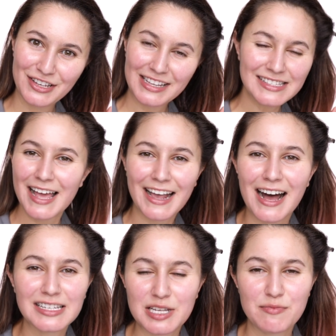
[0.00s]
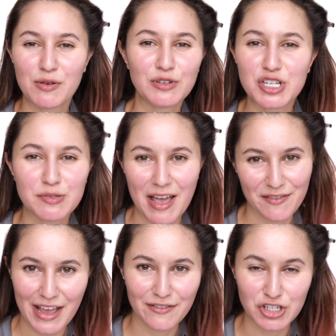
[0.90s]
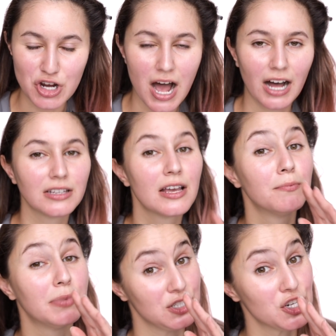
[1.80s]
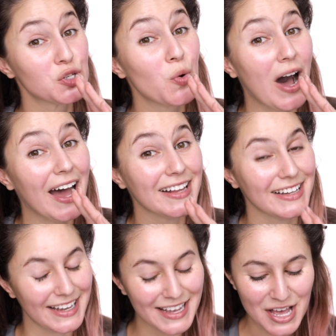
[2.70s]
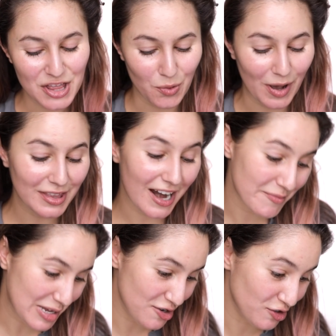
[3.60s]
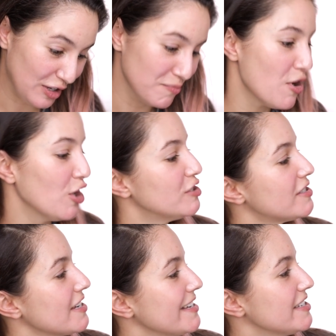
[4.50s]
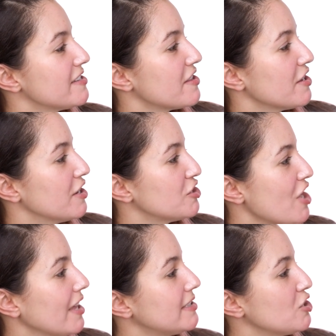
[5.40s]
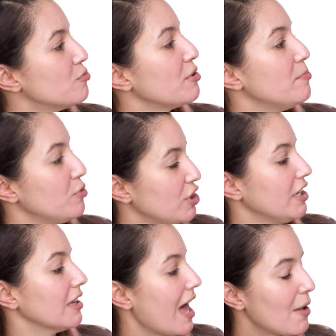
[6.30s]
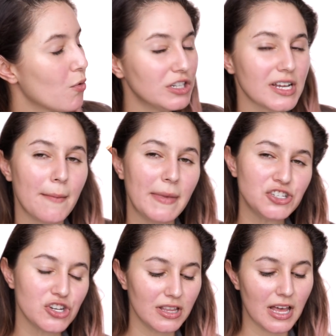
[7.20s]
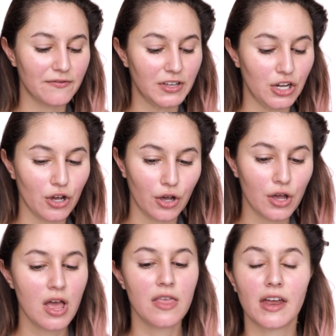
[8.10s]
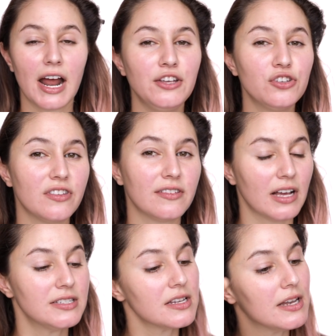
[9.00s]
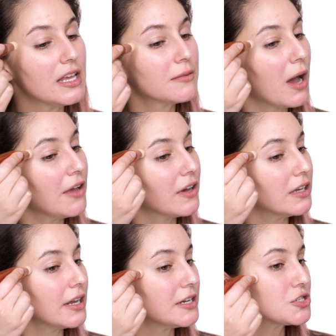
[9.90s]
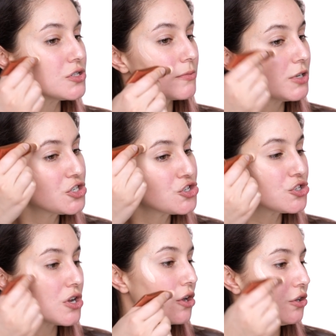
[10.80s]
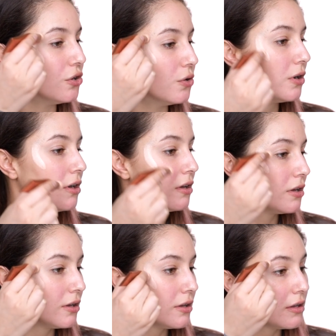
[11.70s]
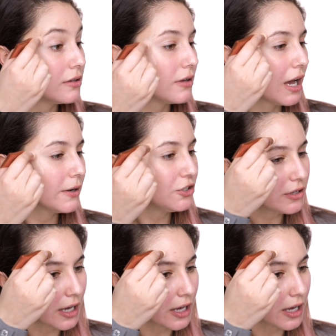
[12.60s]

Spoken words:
that's like asking me which is my favorite child, but just quietly. The one that I've been using most is the Charlotte Tilbury Beauty Light Wand. I mentioned in that video that I use this underneath my foundation, so I'm gonna show you how I do